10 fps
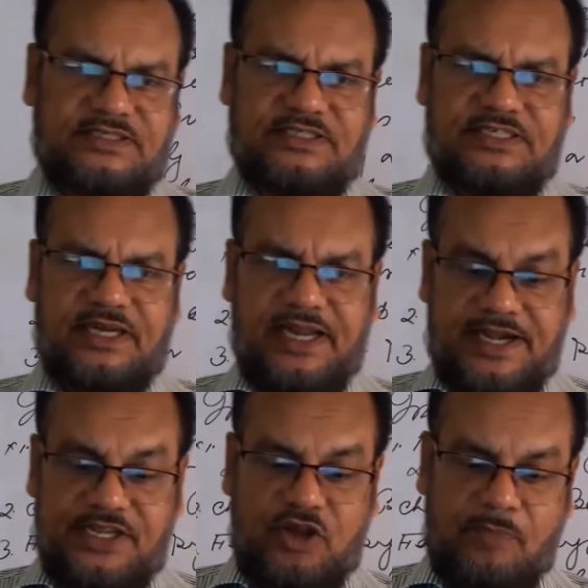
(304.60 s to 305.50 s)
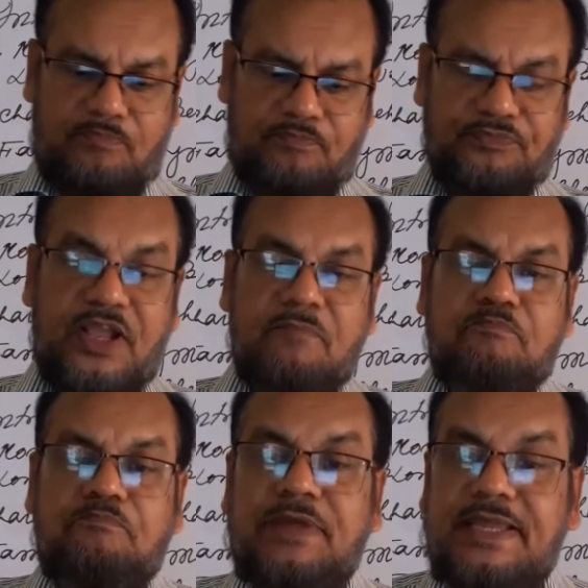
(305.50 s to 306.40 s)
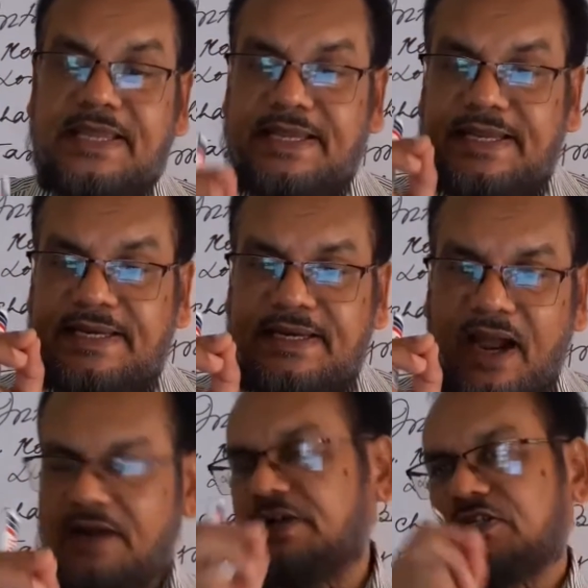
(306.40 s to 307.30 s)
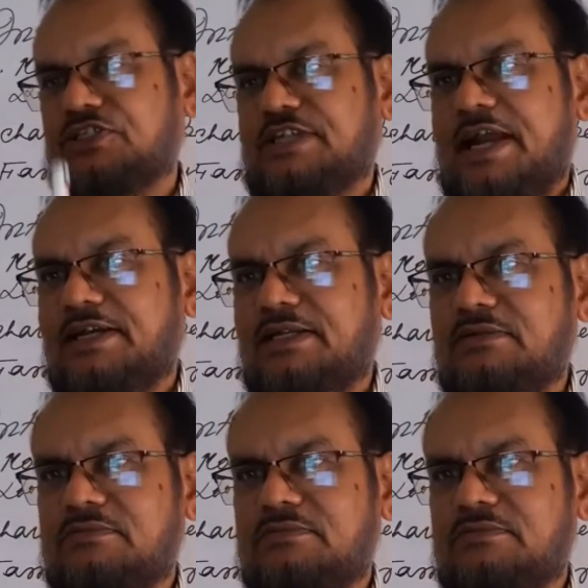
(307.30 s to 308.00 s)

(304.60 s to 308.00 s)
is a lady of mean understanding.